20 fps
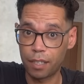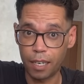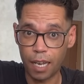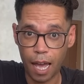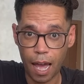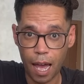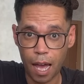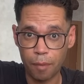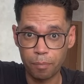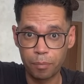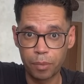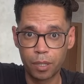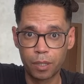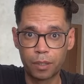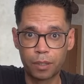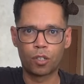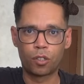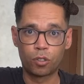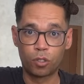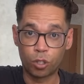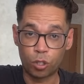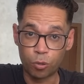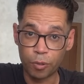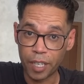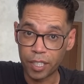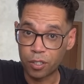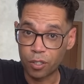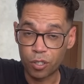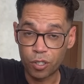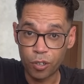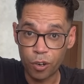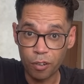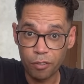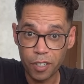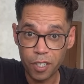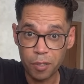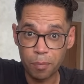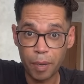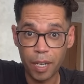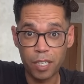an app, to create a
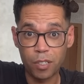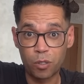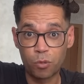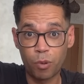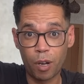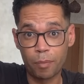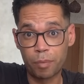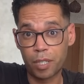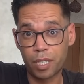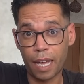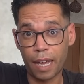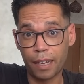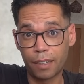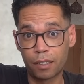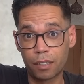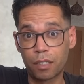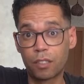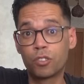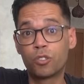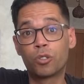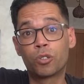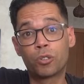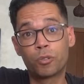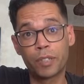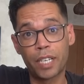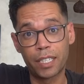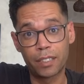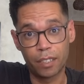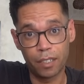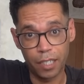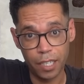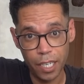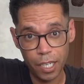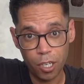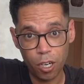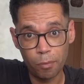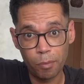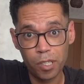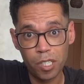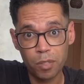service-based website, to create an
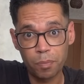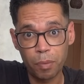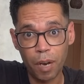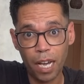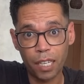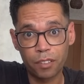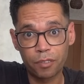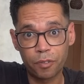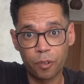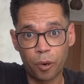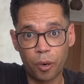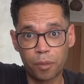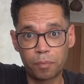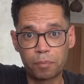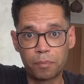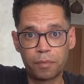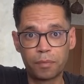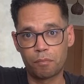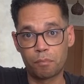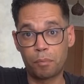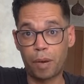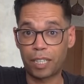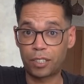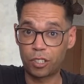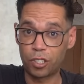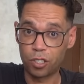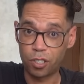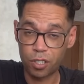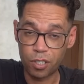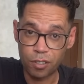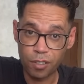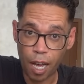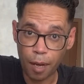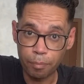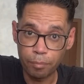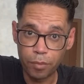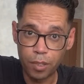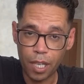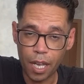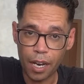e-commerce platform, but you
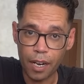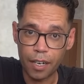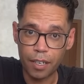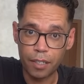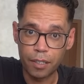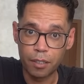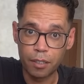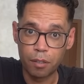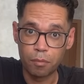stopped there